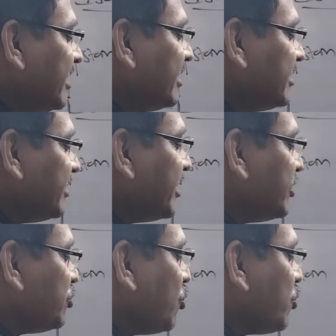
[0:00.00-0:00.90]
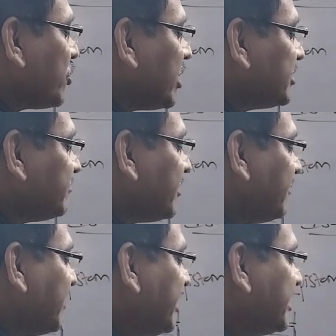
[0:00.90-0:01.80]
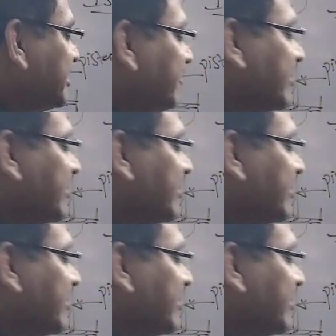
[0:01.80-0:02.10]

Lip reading: There is no transfer of energy from the